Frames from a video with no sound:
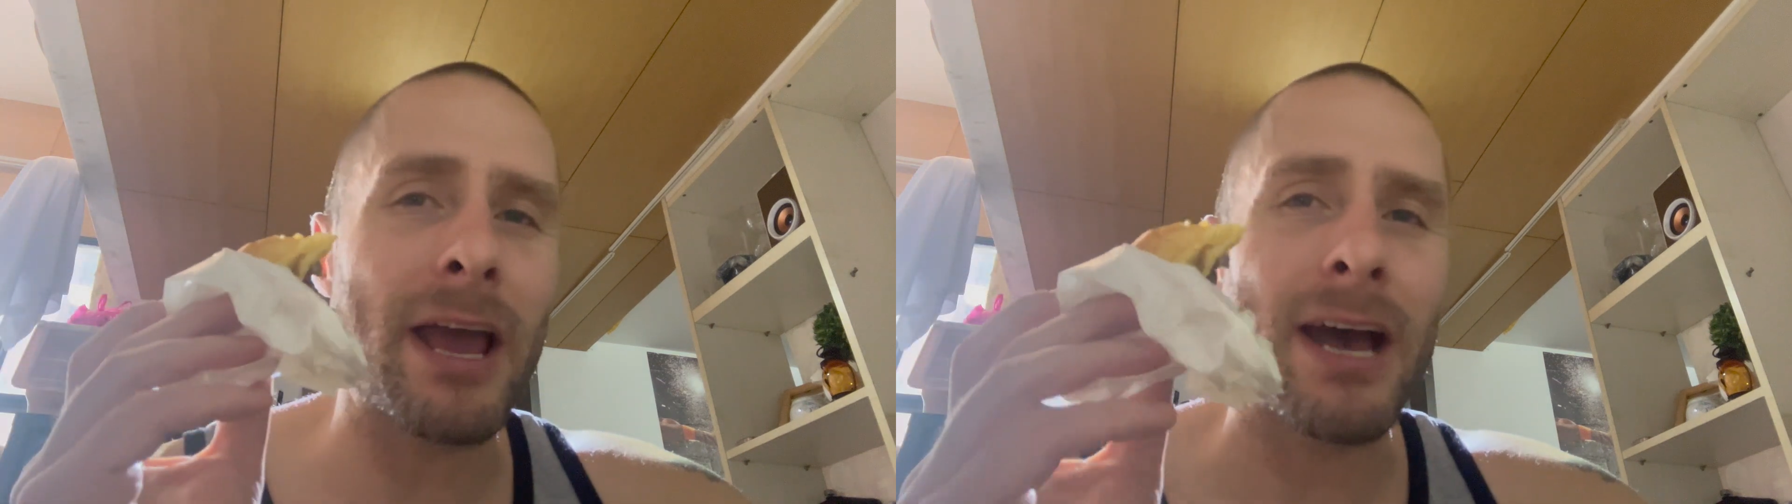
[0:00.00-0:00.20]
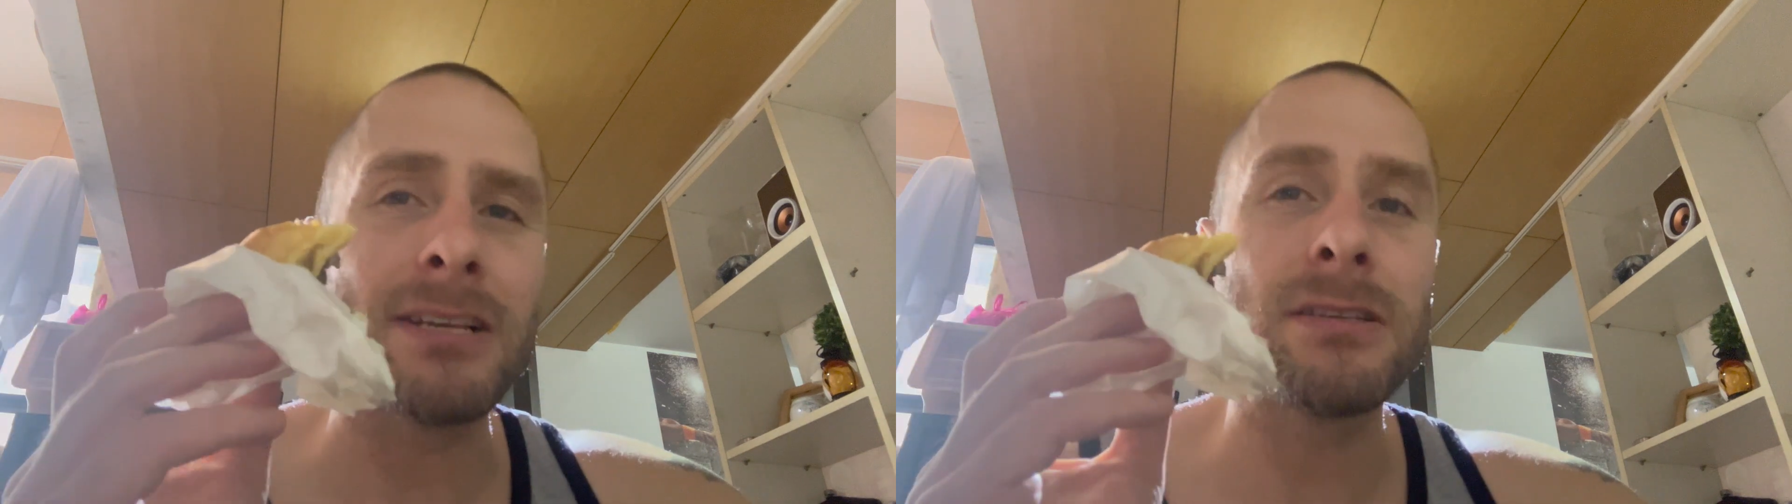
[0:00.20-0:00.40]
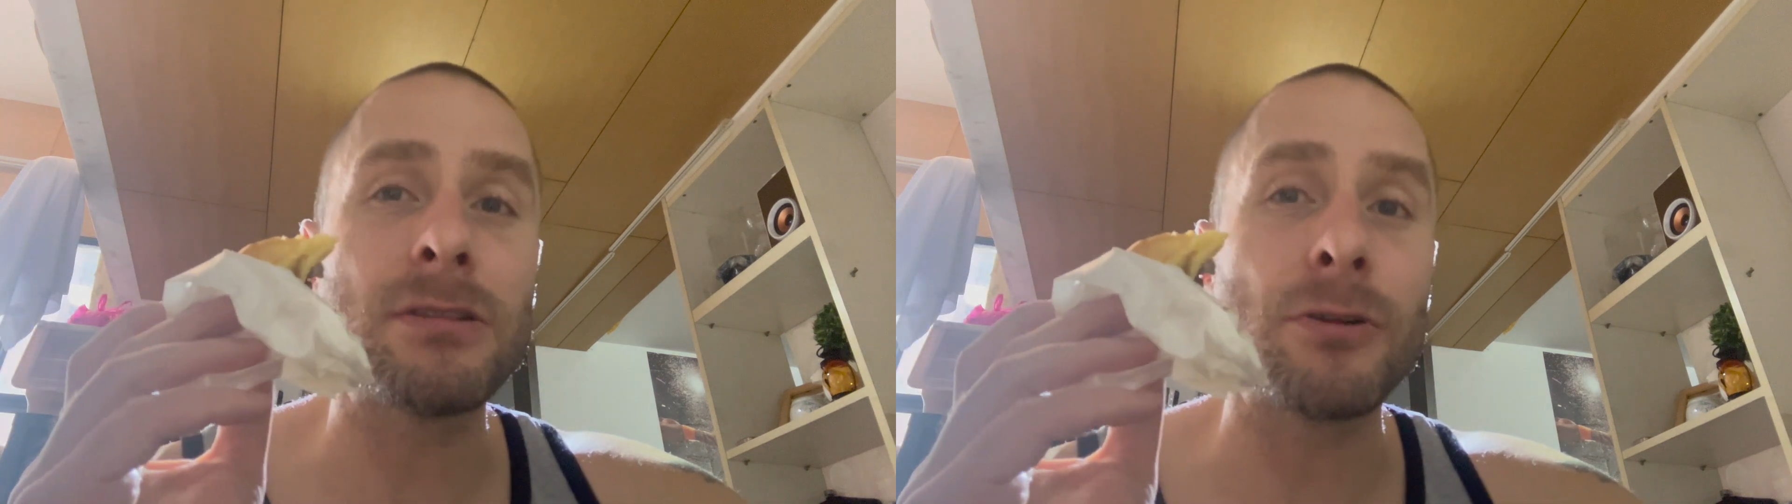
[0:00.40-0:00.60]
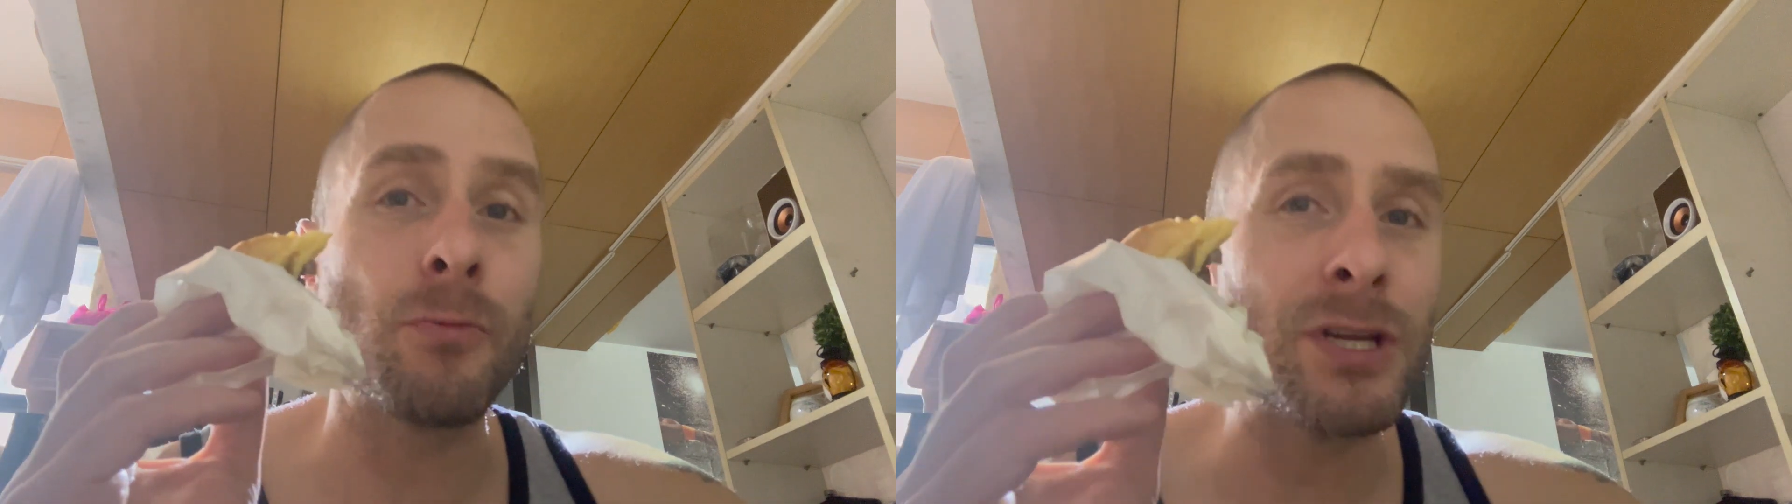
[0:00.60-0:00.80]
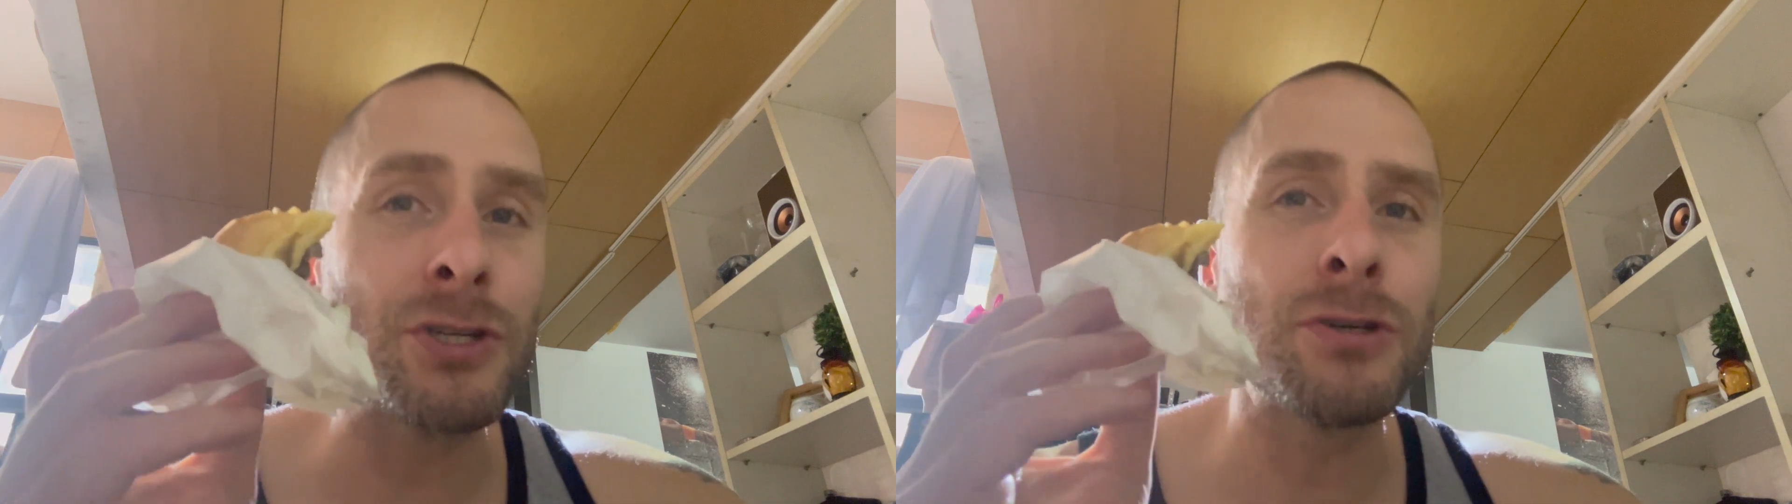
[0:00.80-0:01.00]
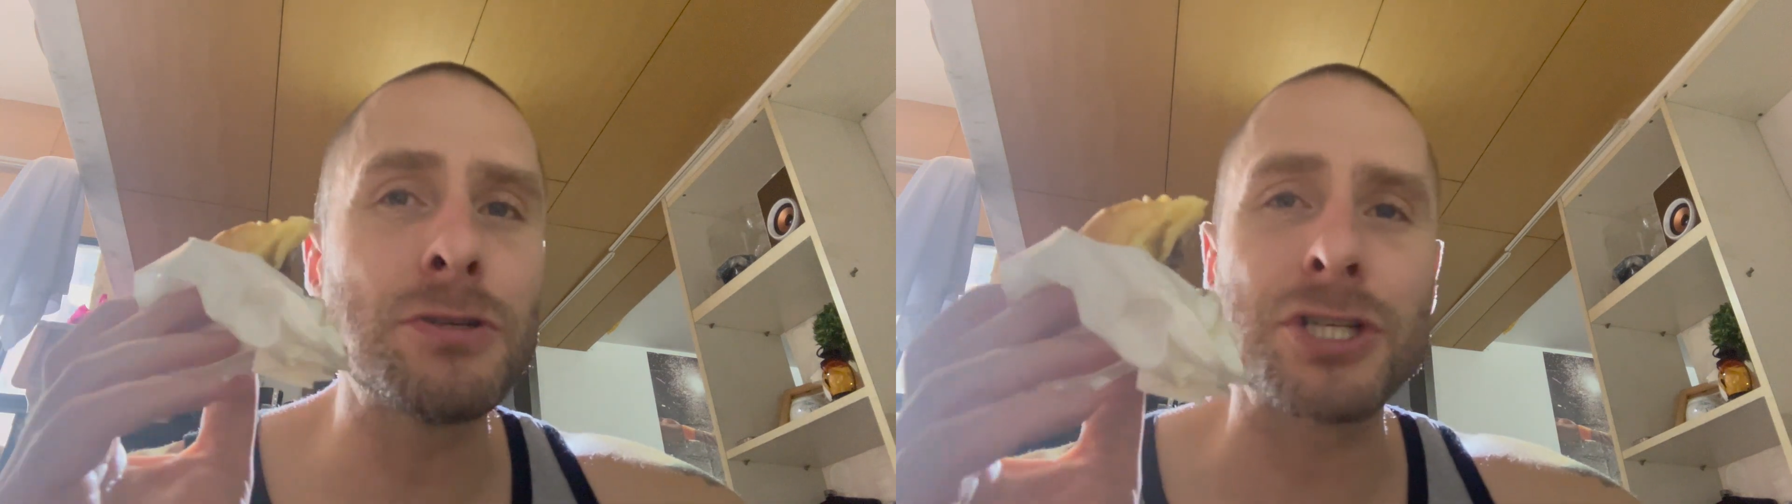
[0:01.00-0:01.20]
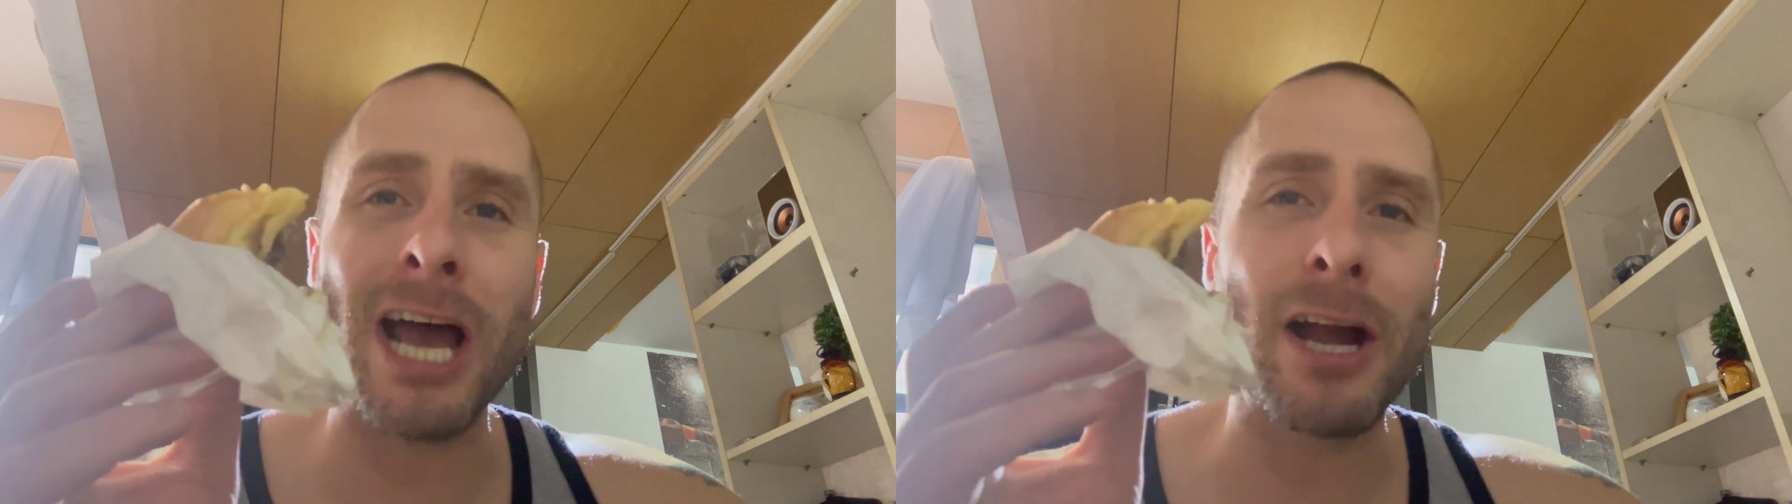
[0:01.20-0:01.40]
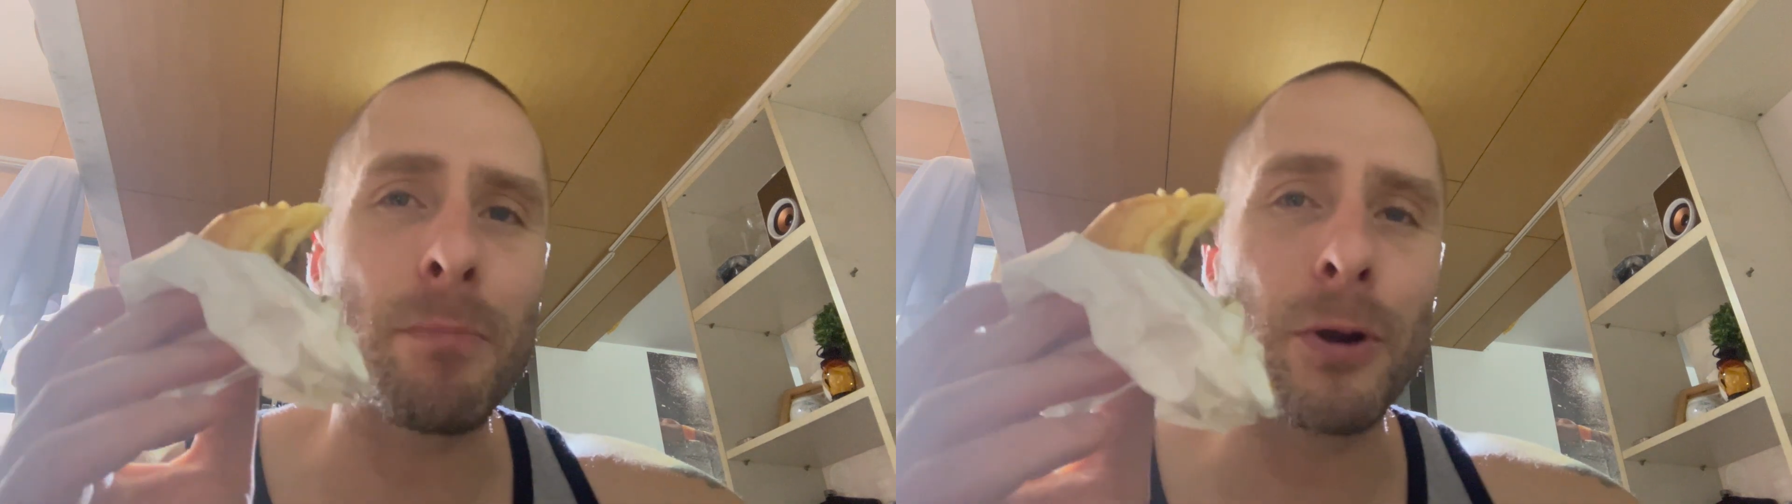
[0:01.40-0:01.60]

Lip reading: as the original Shack